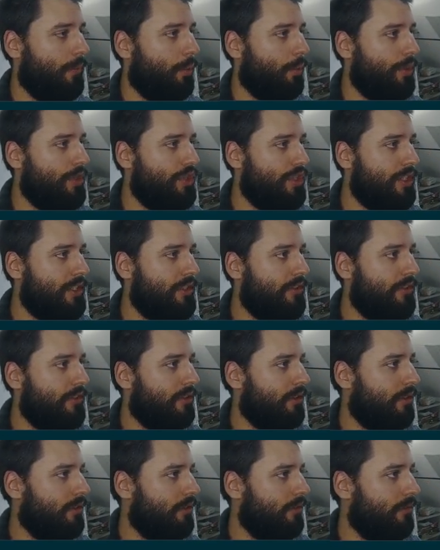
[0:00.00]
which is
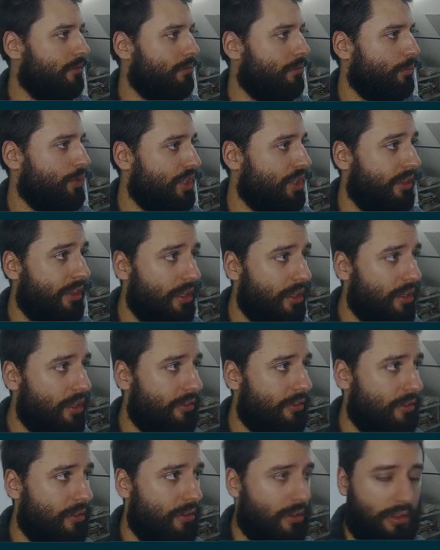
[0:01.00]
uh, which I think
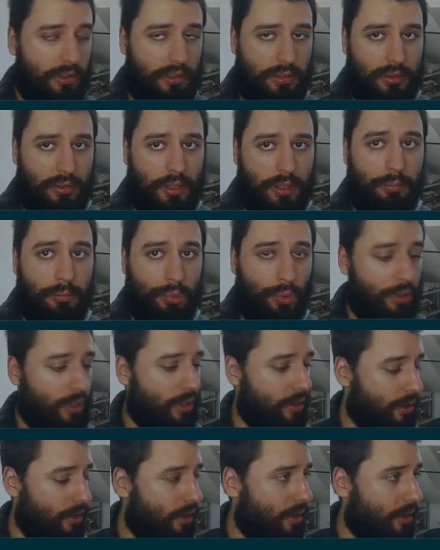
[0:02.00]
is is important.